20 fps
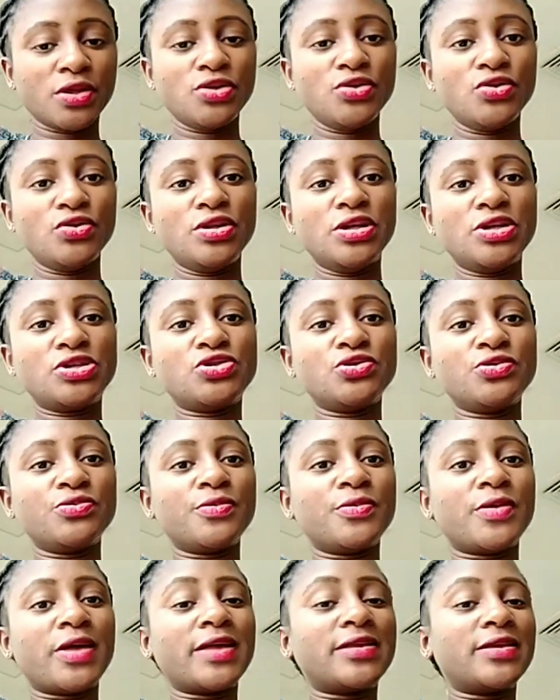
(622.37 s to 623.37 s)
You need to
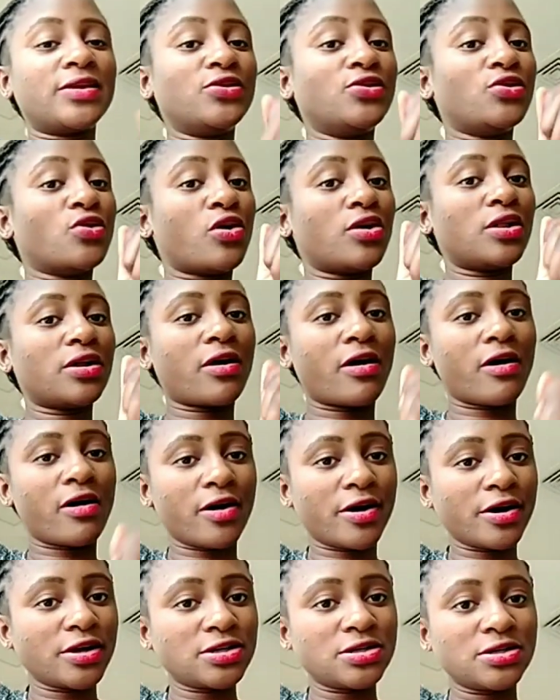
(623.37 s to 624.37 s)
get a null
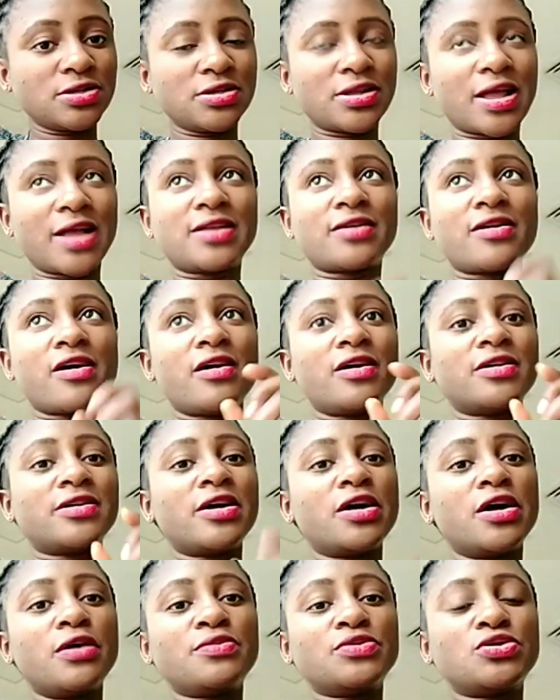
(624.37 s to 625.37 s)
card. That card
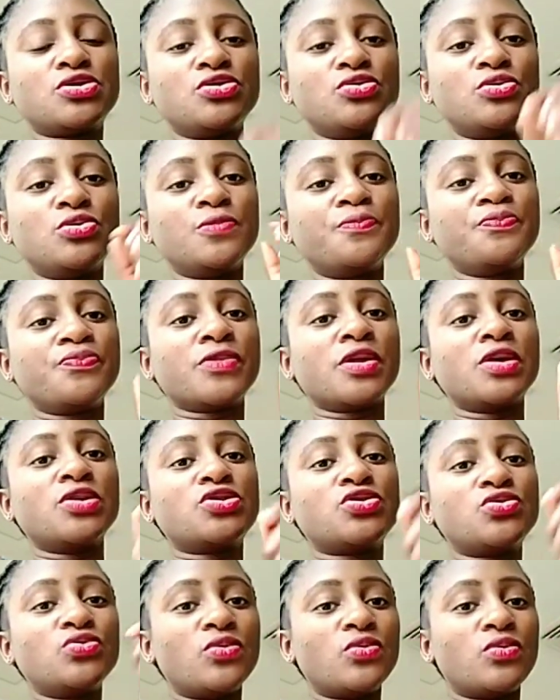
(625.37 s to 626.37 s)
helps you
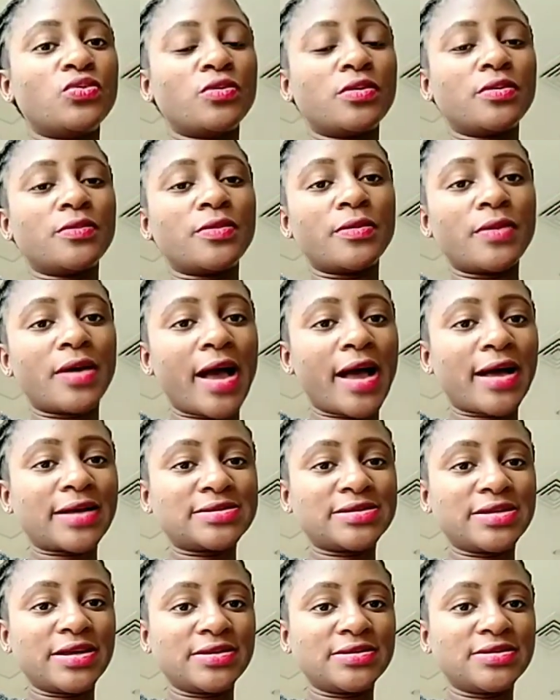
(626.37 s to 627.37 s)
to
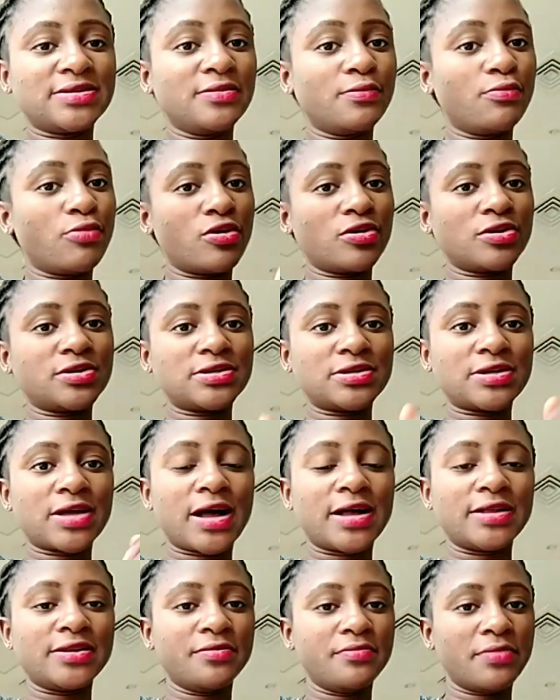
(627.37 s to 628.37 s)
access the bus
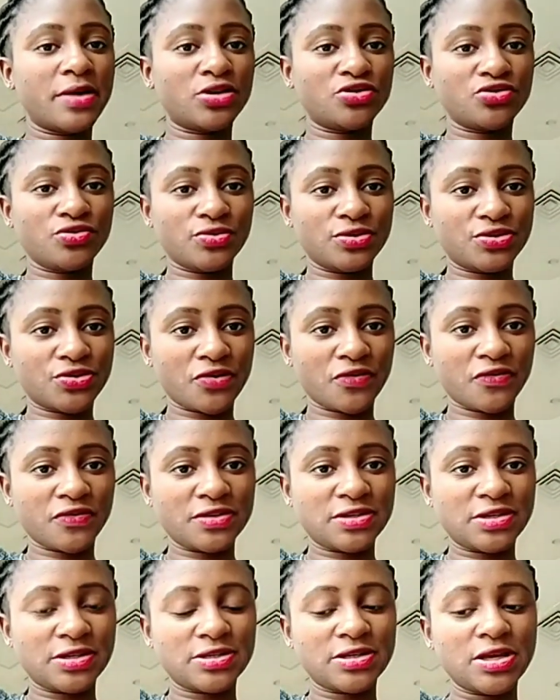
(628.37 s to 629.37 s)
and the metro
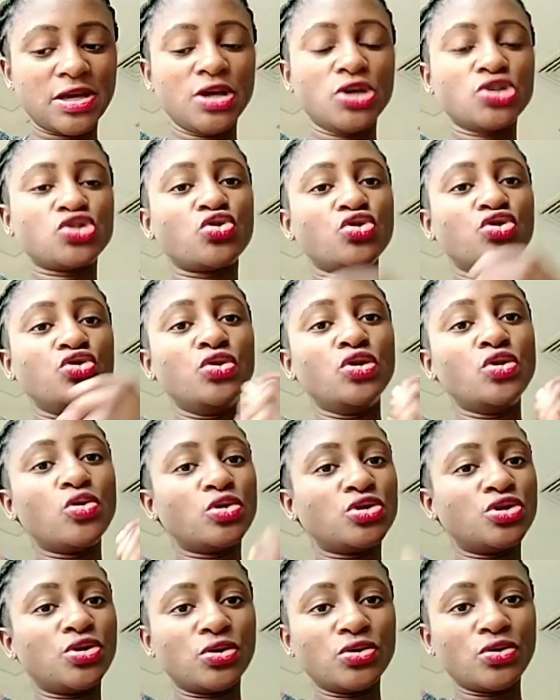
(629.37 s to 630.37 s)
services. So you
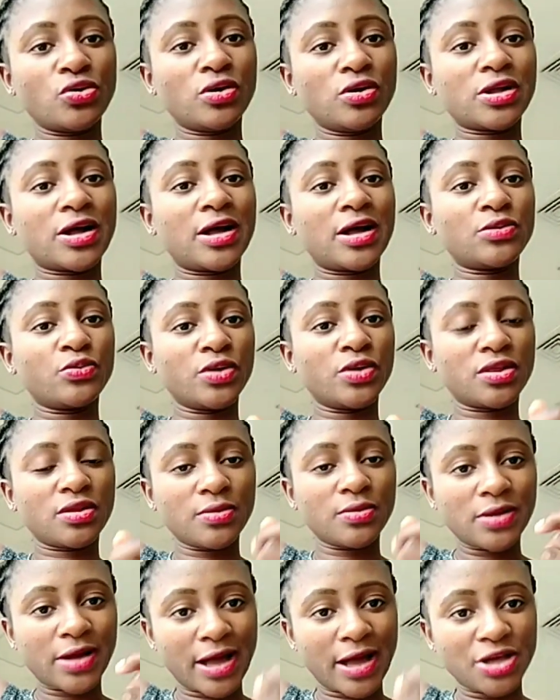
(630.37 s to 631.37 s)
load your null card with
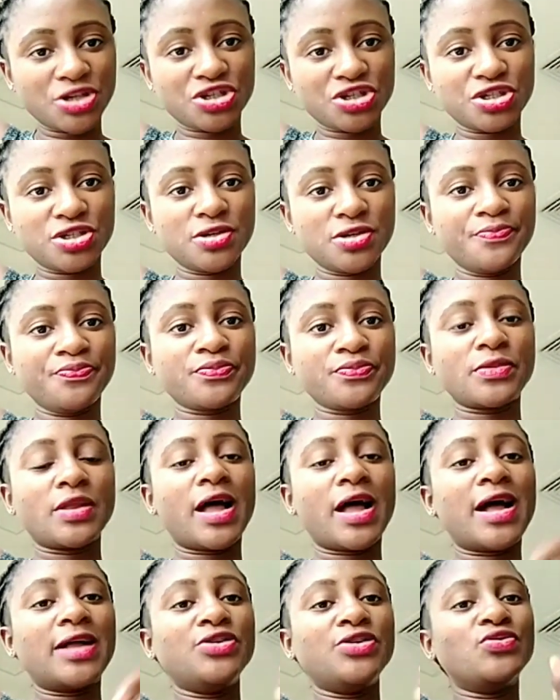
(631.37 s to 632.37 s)
cash
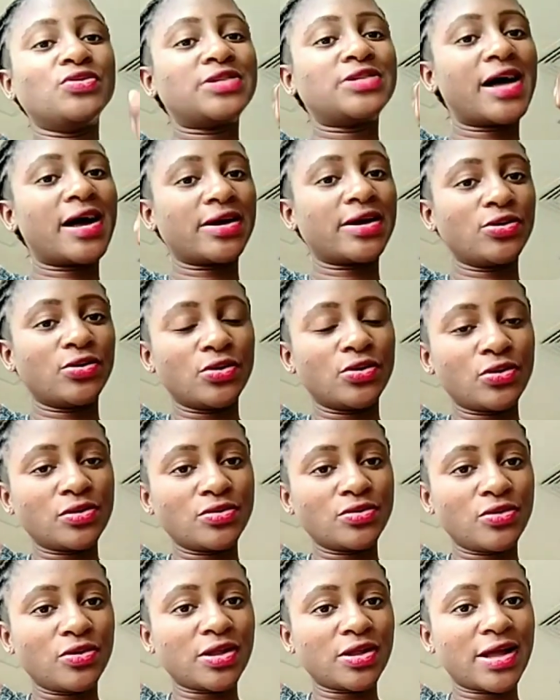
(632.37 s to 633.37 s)
and you tap your
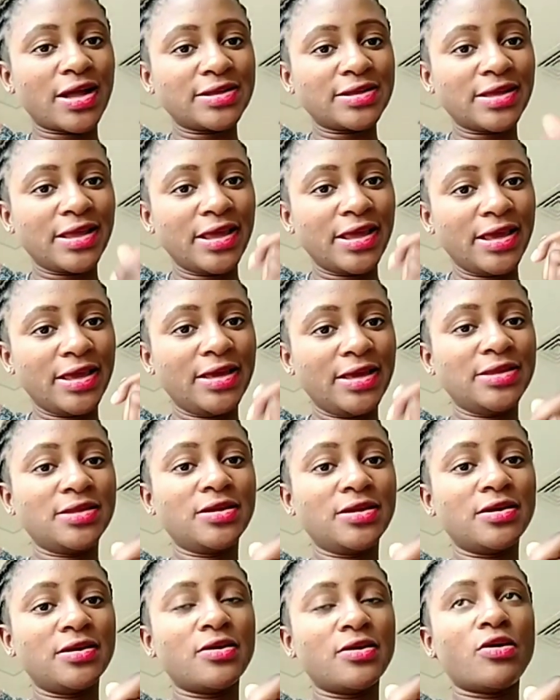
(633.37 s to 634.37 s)
null card
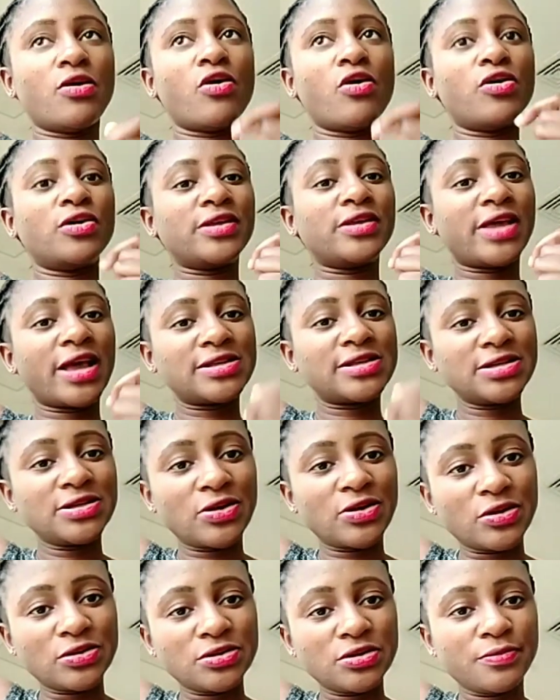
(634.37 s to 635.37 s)
in on
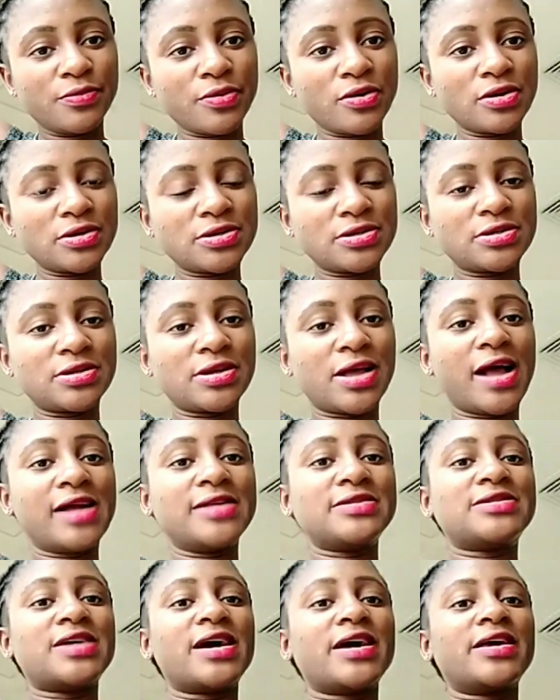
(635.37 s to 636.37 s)
getting on the bus
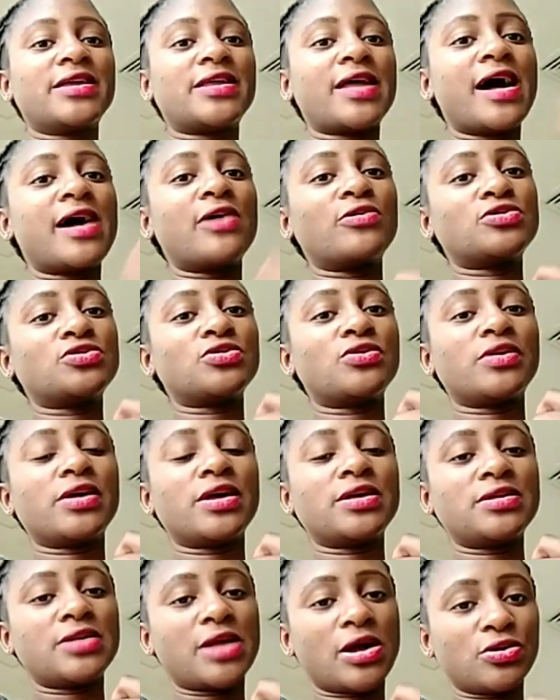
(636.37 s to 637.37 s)
and tag it out on
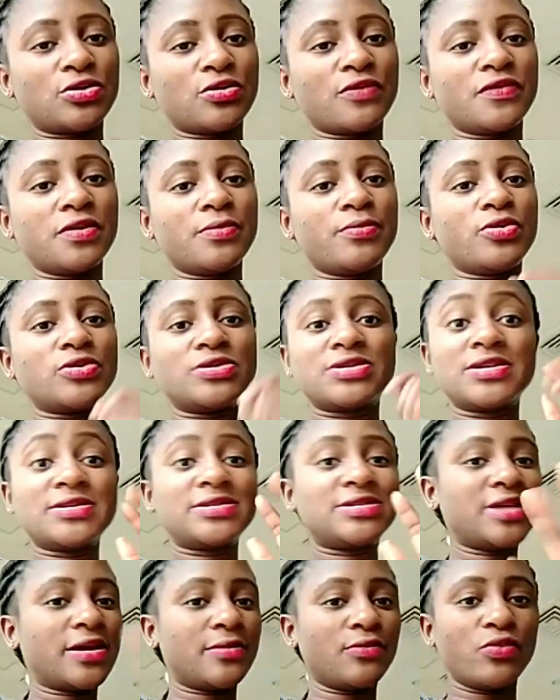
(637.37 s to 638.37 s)
getting out of the bus.
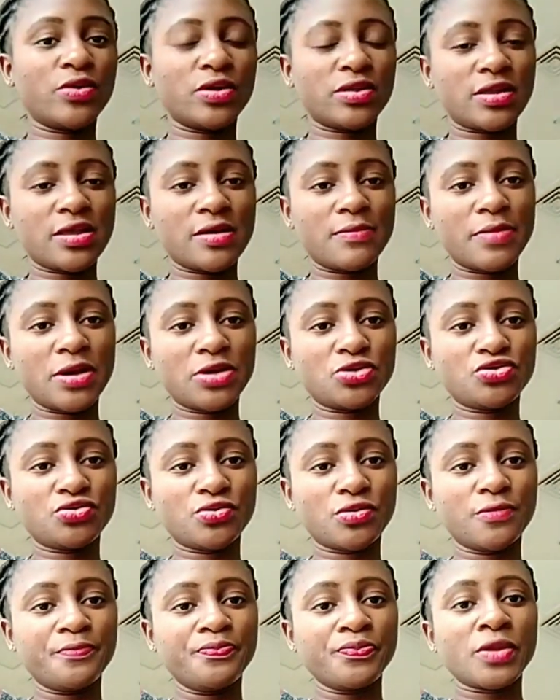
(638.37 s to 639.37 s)
Same with the
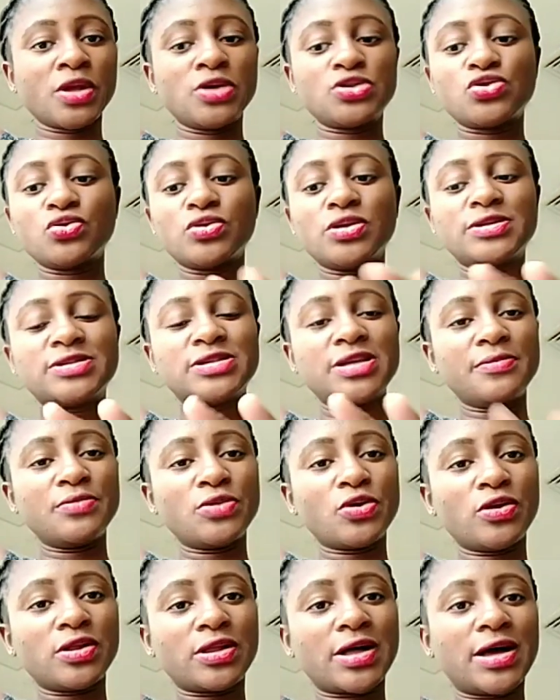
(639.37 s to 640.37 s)
metro. So the same
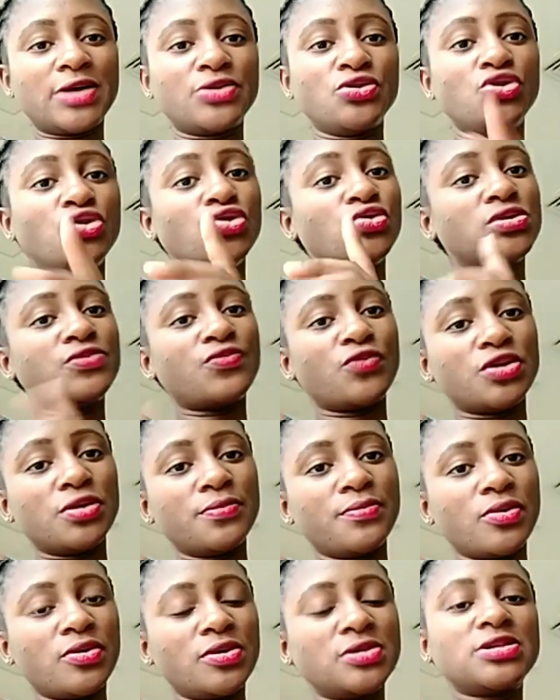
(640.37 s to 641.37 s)
null card you use for
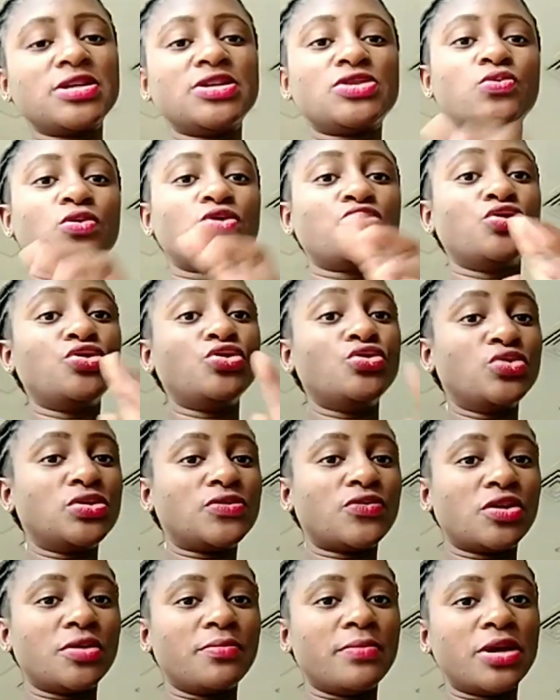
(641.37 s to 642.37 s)
the bus is what you
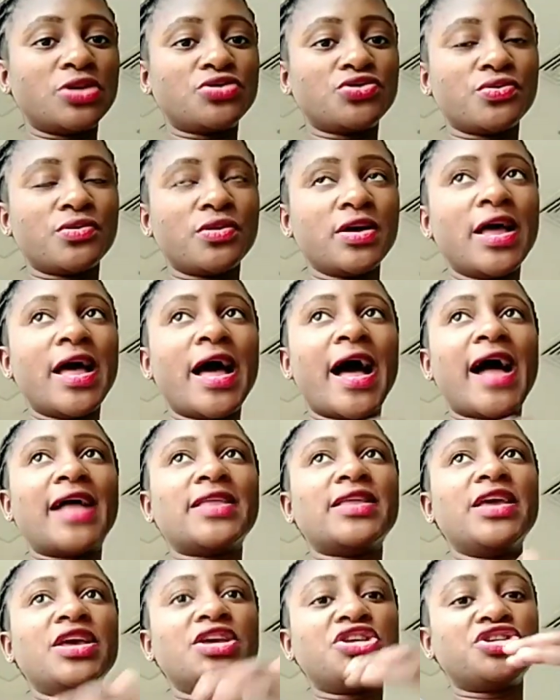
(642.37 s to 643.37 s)
use for the metro.
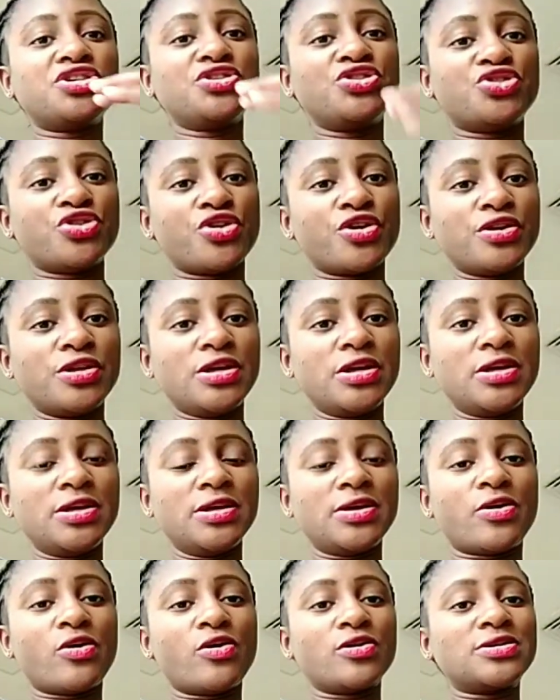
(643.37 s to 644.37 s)
And each
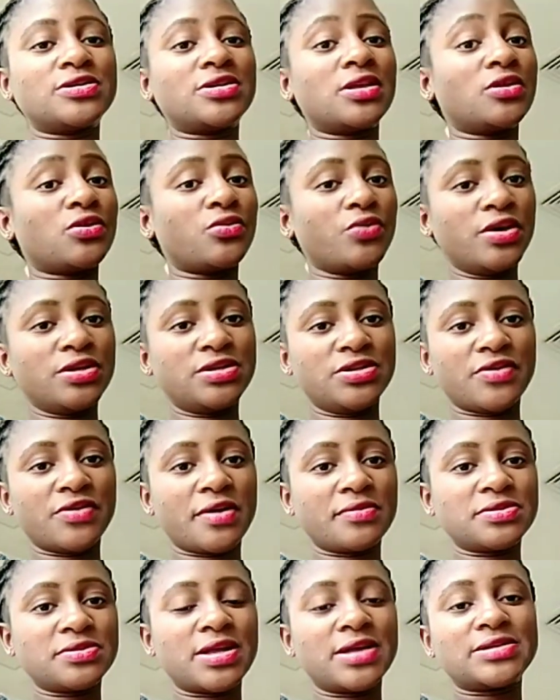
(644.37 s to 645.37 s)
journey costs 3
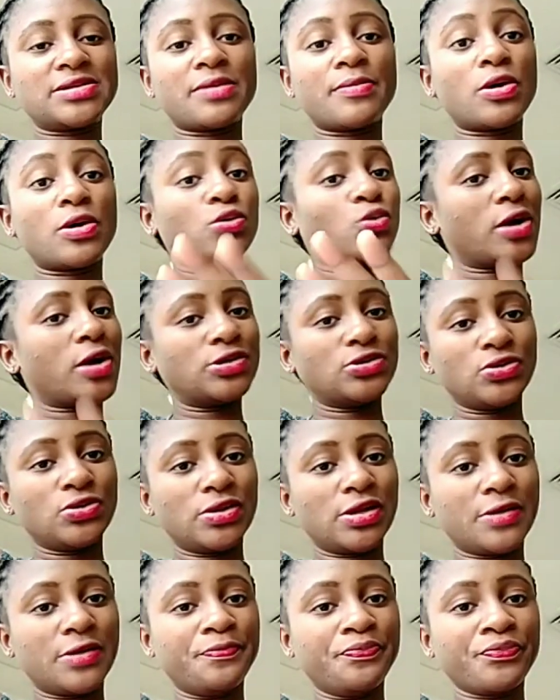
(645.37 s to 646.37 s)
dirhams. That's about
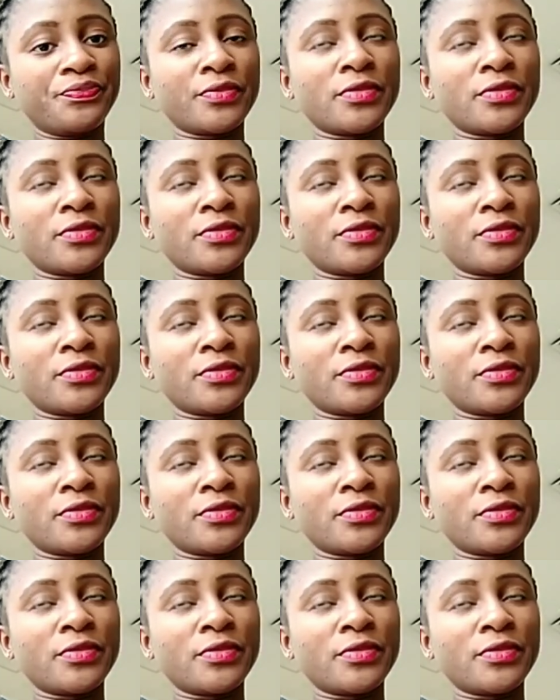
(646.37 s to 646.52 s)
$1.